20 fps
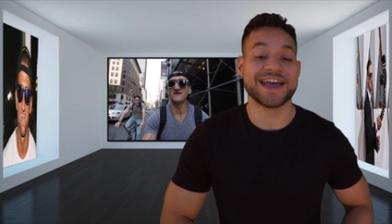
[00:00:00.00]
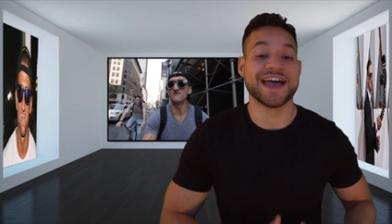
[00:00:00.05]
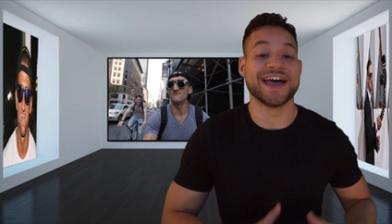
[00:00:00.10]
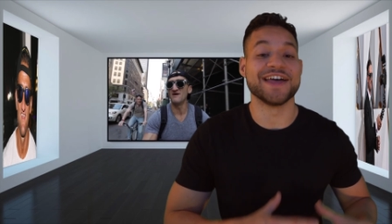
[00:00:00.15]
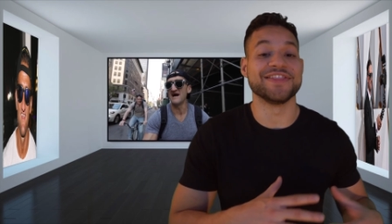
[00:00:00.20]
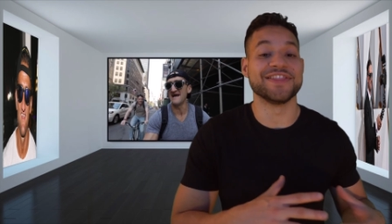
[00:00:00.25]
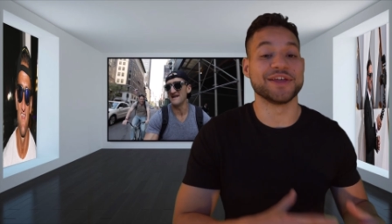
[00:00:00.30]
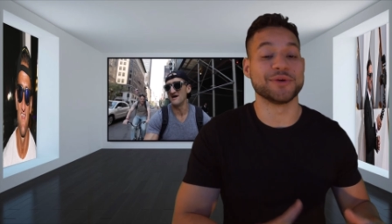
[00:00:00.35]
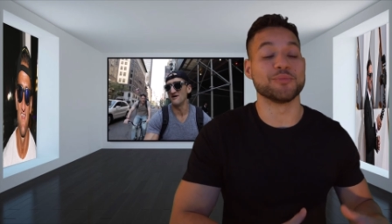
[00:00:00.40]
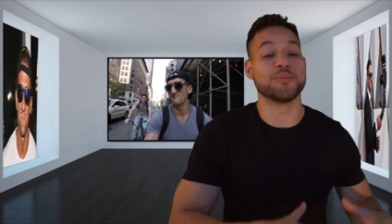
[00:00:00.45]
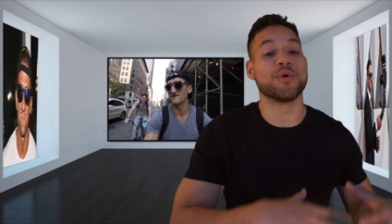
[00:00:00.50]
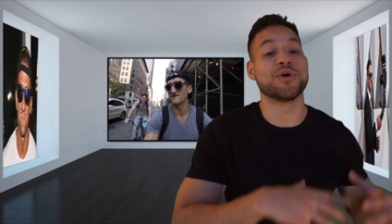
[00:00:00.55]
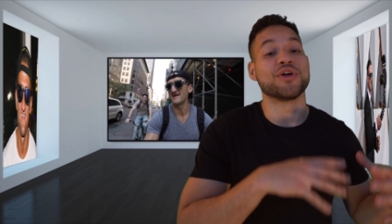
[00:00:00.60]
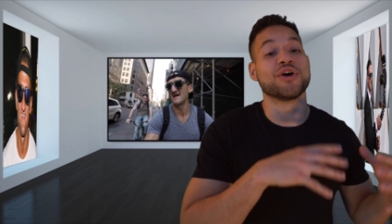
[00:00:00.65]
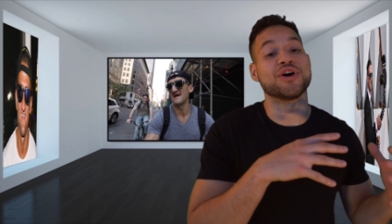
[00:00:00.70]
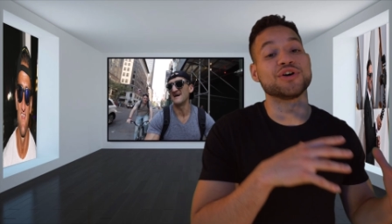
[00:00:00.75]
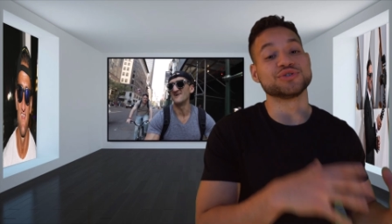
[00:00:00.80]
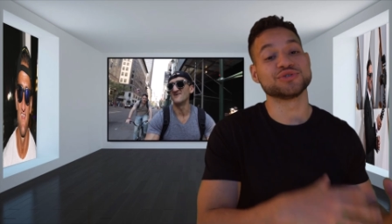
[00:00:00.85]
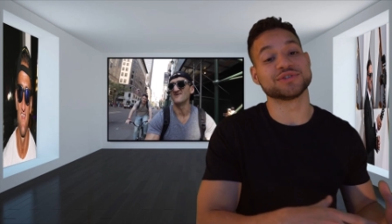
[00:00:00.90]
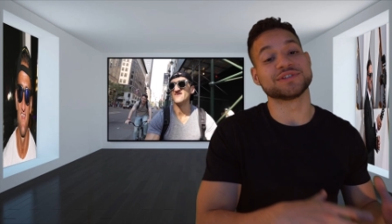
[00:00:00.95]
and then
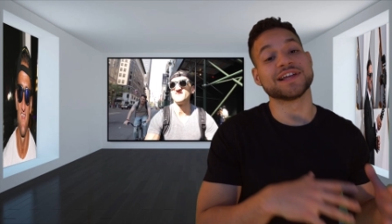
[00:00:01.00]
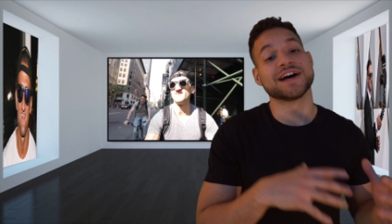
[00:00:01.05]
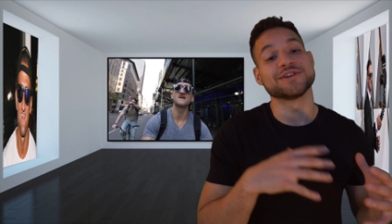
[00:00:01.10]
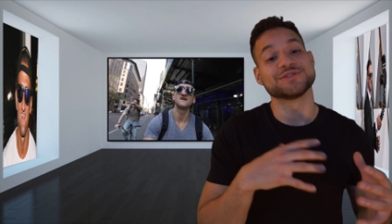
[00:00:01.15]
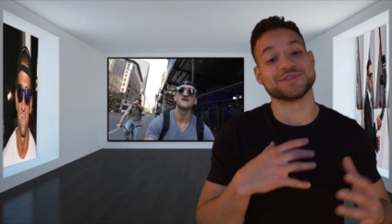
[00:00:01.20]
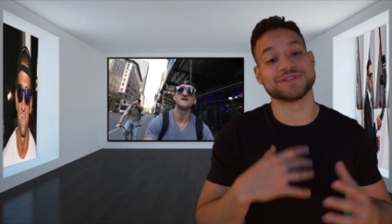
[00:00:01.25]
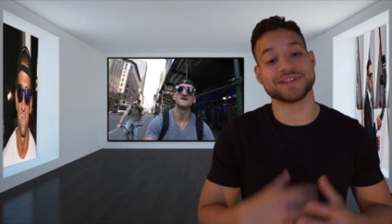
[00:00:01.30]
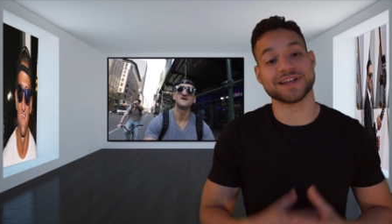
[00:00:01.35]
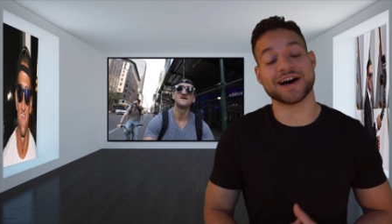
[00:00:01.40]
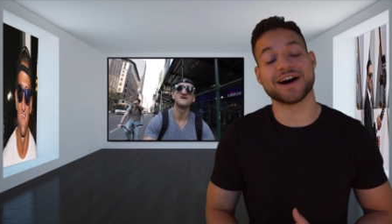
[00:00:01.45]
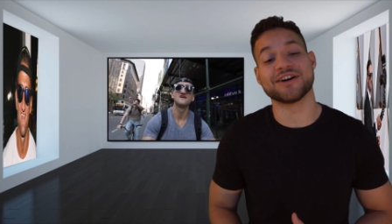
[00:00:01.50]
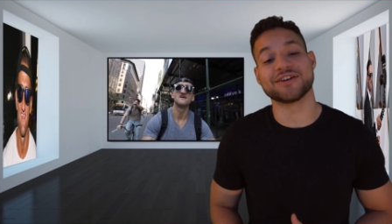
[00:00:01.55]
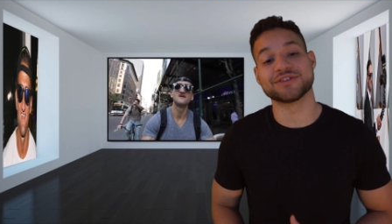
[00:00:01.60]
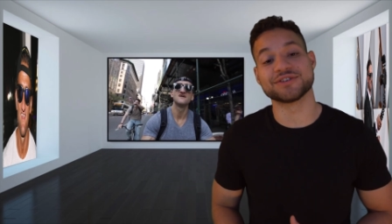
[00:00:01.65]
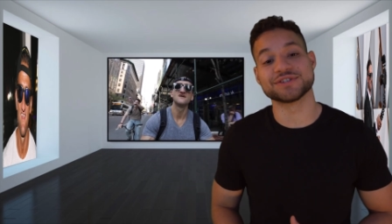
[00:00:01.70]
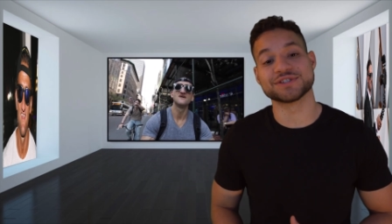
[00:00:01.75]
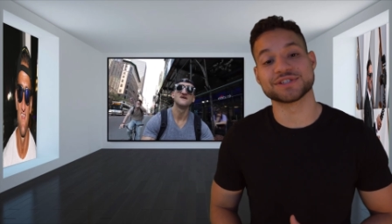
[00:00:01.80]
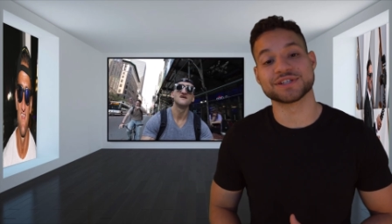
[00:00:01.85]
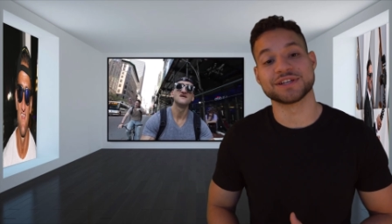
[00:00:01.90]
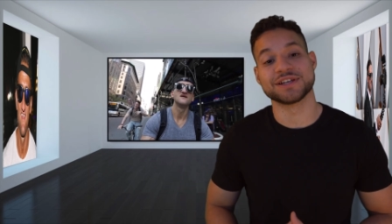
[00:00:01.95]

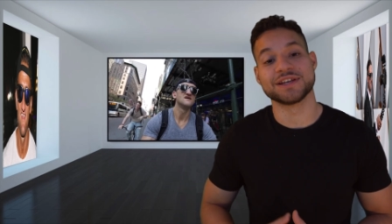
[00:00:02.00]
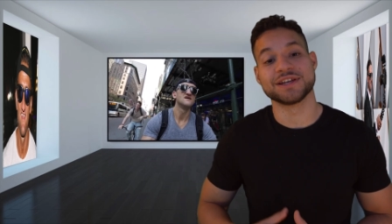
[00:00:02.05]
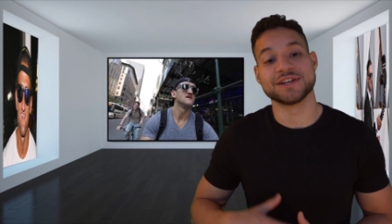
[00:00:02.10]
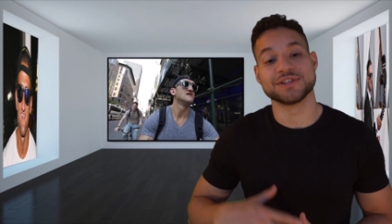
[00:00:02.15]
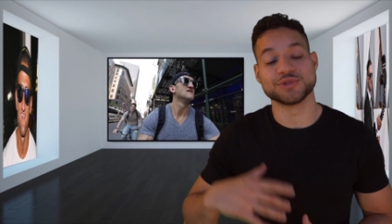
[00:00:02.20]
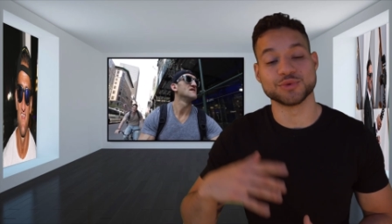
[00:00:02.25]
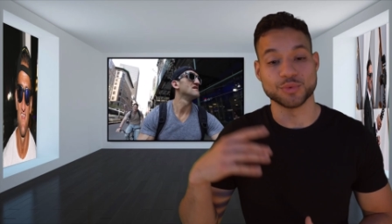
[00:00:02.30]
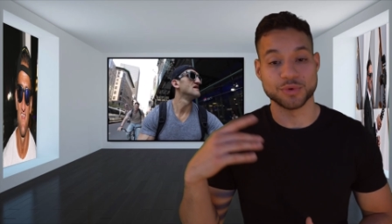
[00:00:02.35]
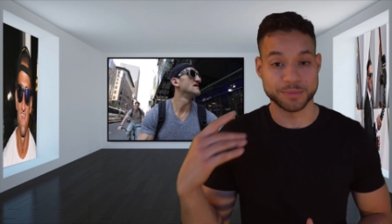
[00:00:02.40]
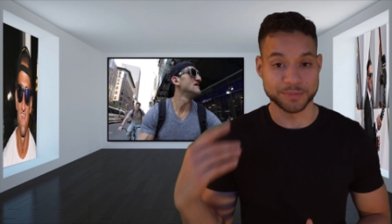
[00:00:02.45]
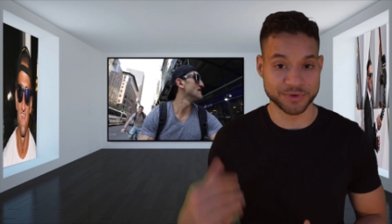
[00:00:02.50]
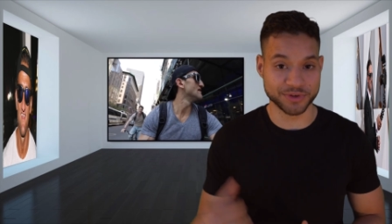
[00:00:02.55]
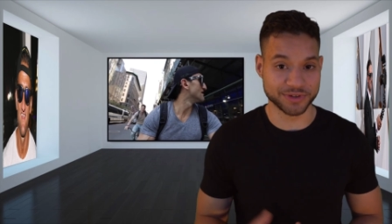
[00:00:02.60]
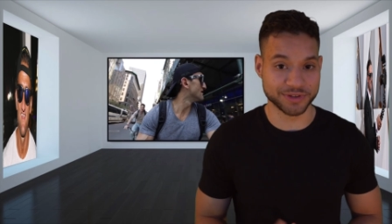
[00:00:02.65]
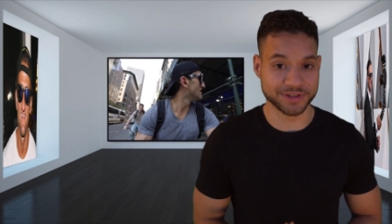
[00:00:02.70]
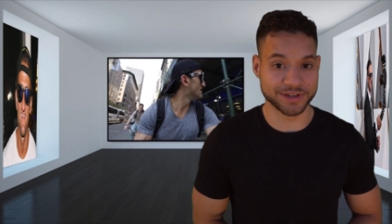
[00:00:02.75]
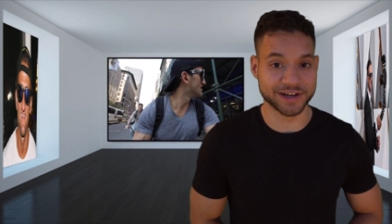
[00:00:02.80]
$100,000 to $1 million.